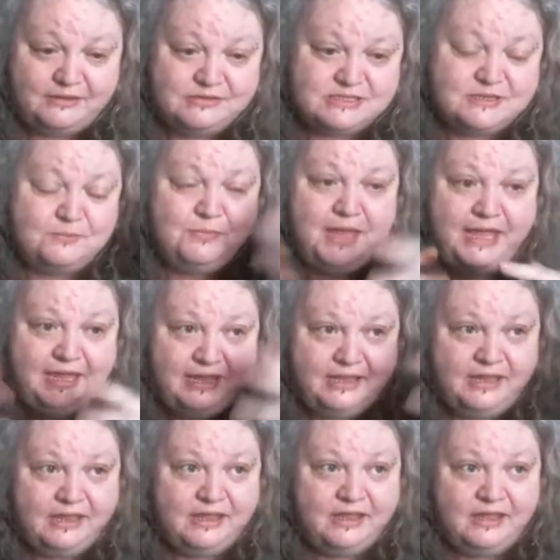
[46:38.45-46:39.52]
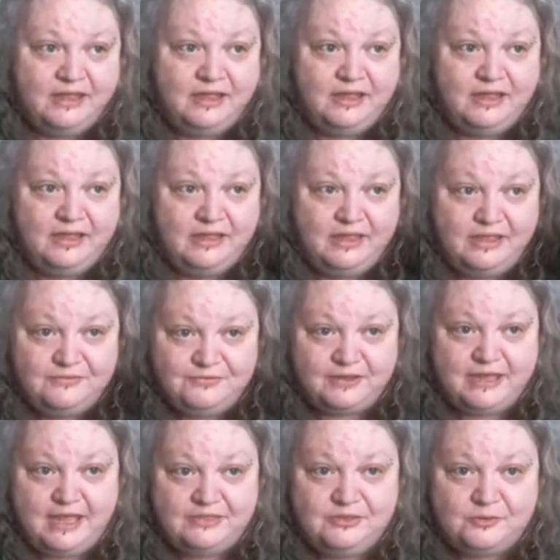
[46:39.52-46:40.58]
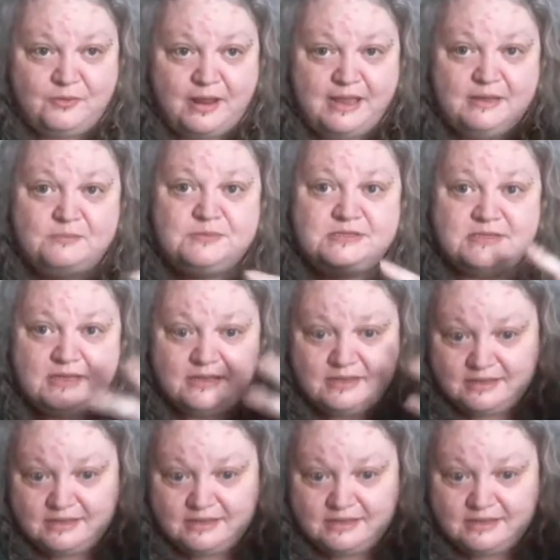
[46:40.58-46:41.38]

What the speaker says: to me, if I get the grapes,